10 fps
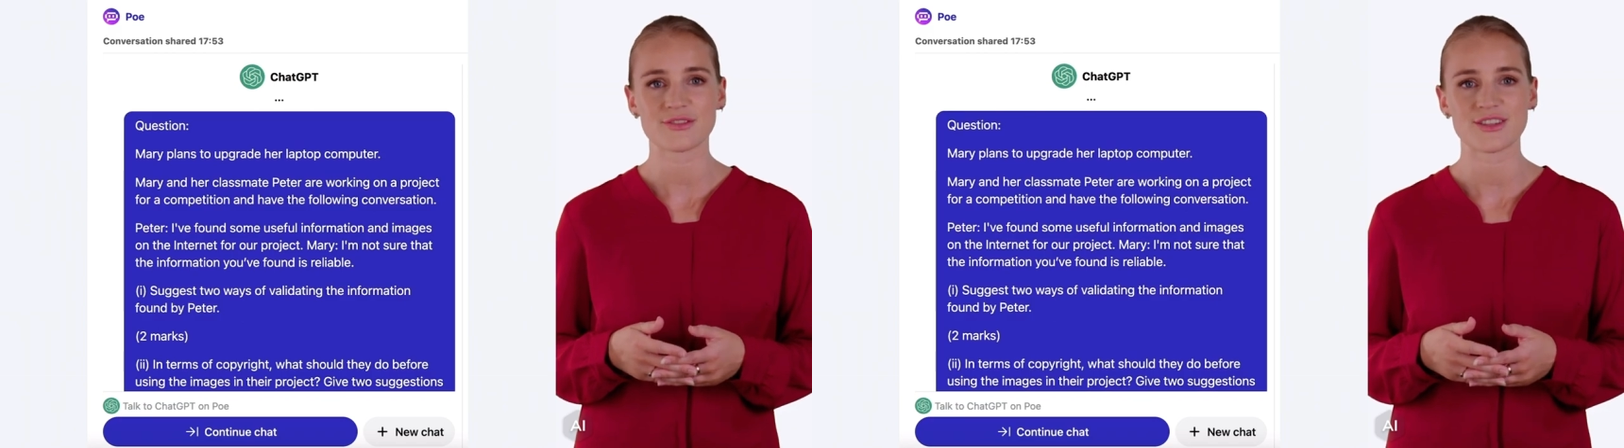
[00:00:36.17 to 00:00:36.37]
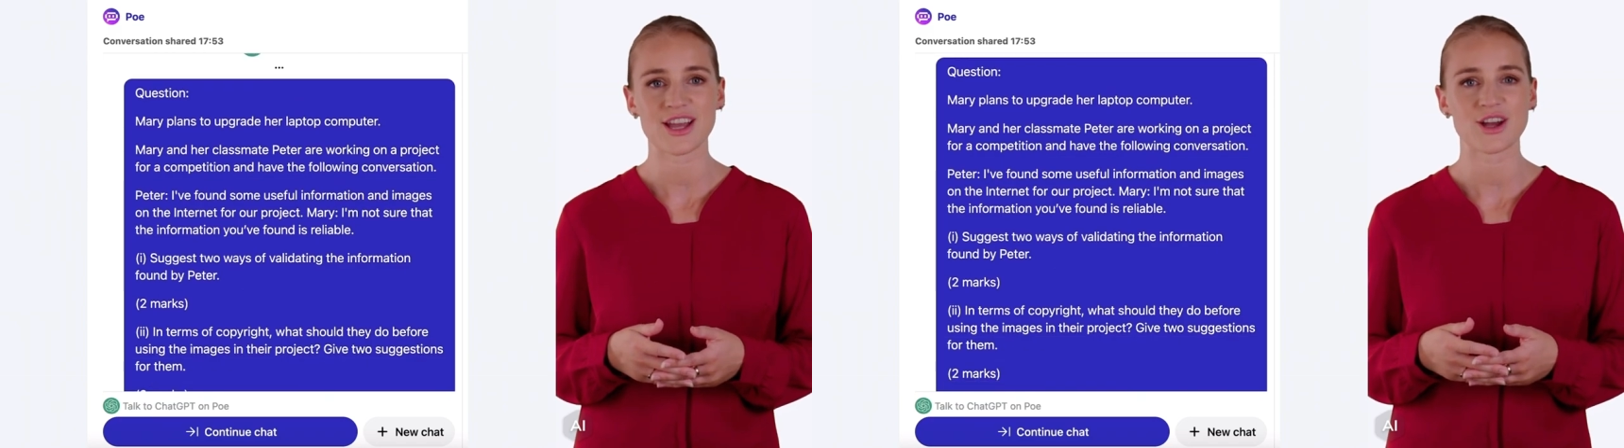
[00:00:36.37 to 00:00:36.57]

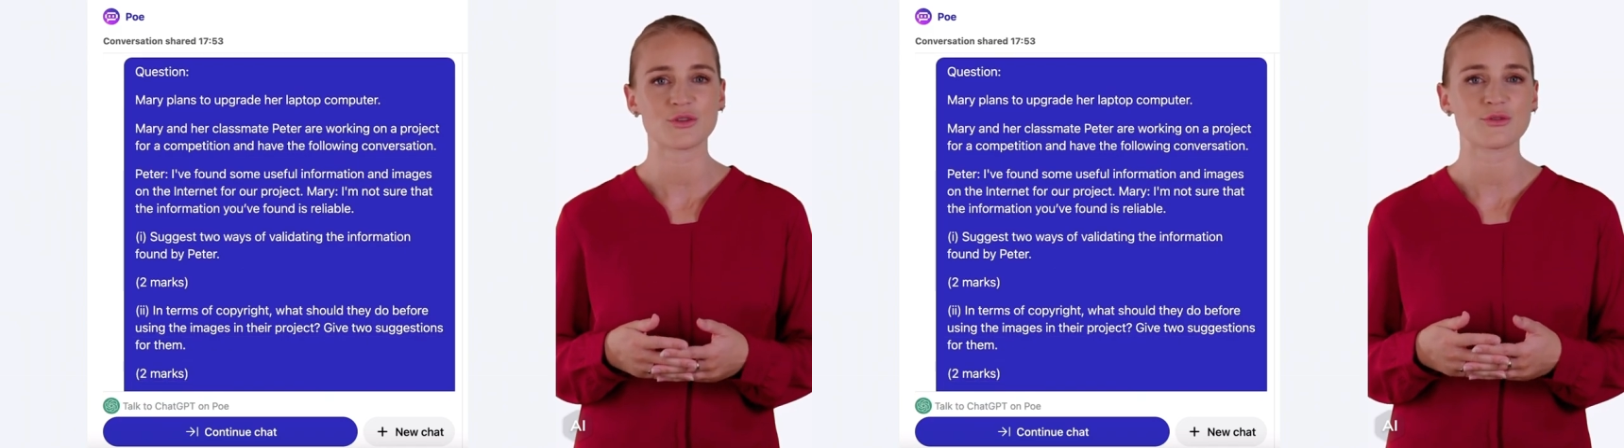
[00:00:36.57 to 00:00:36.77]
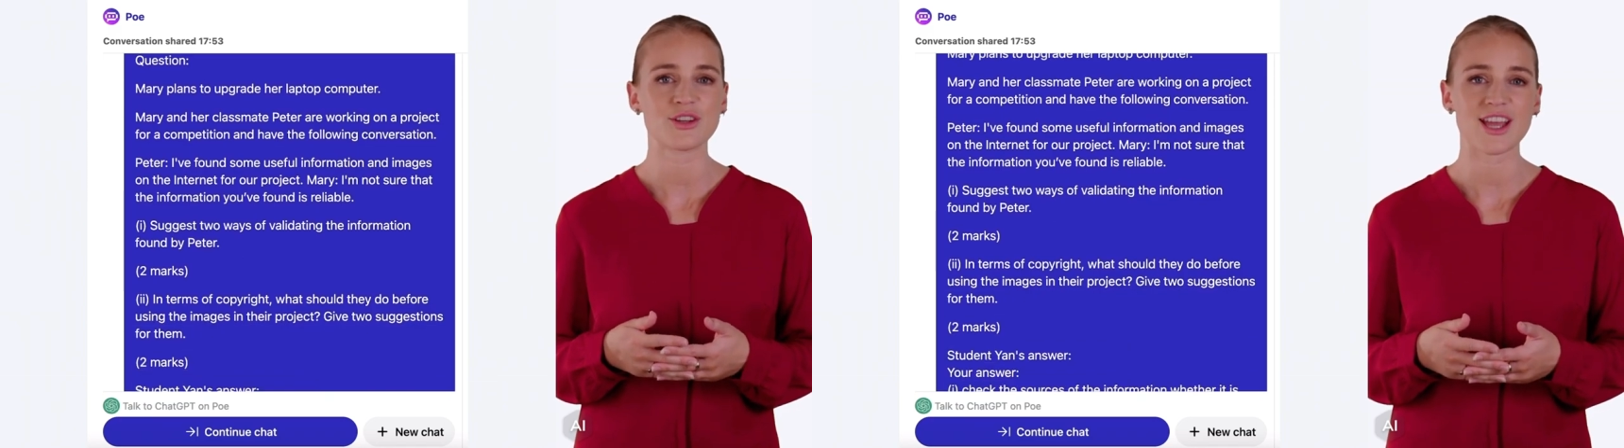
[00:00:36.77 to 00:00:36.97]

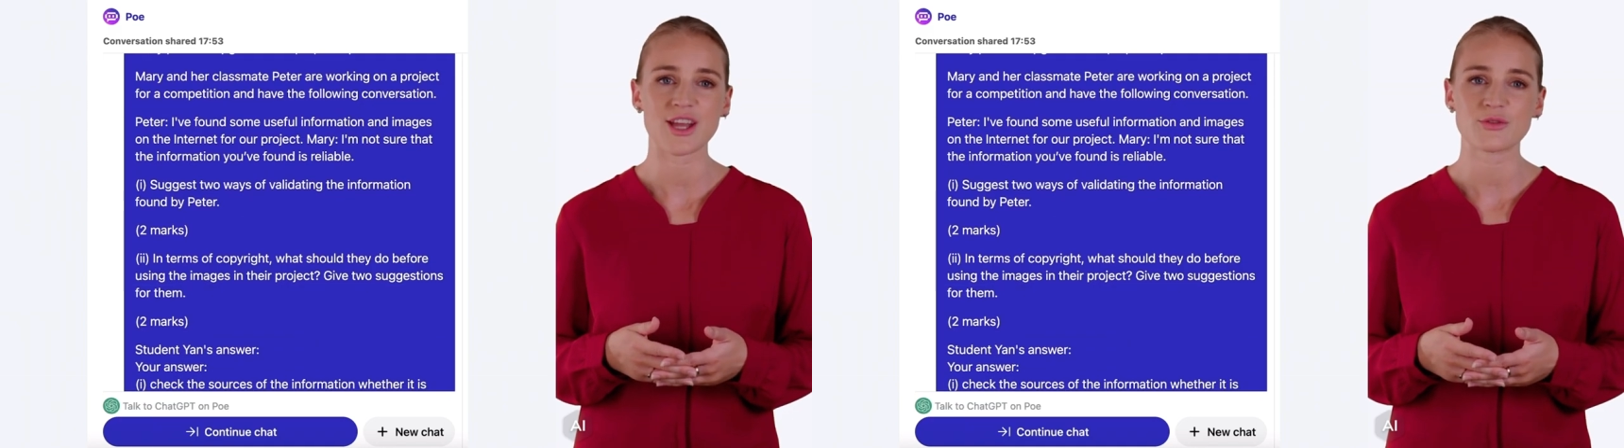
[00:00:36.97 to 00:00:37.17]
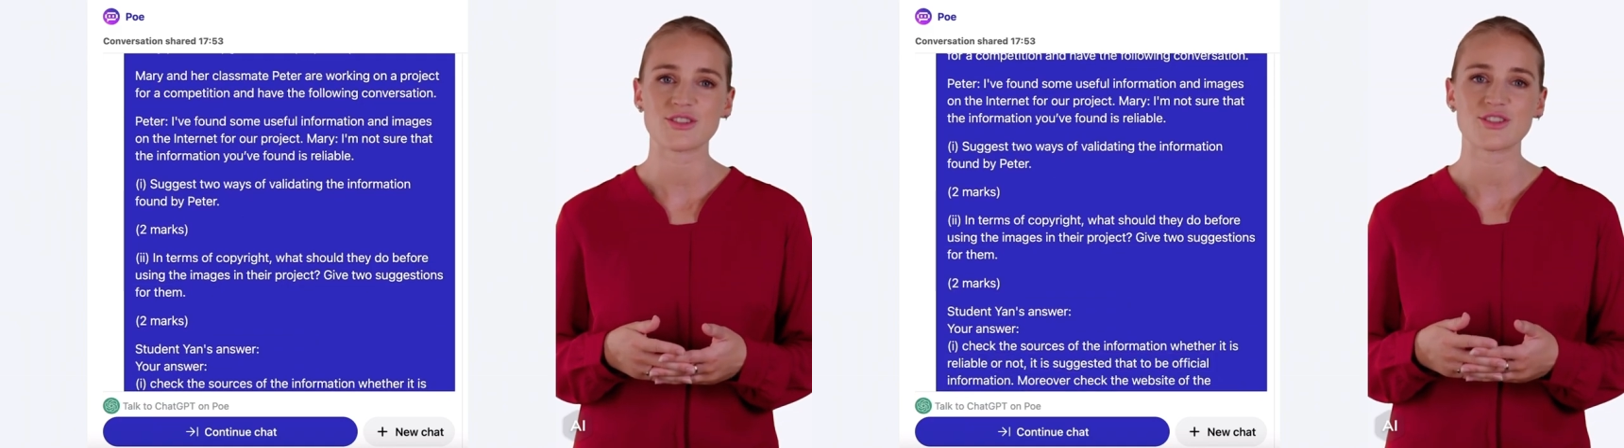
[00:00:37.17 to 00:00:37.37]
Now,
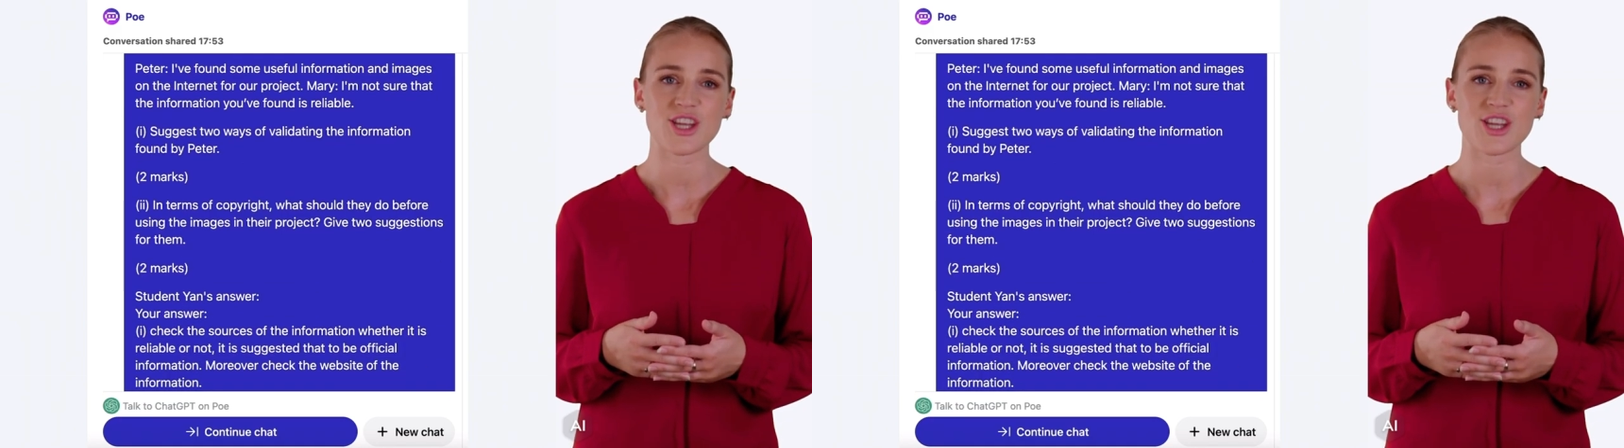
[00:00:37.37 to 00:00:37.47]
how does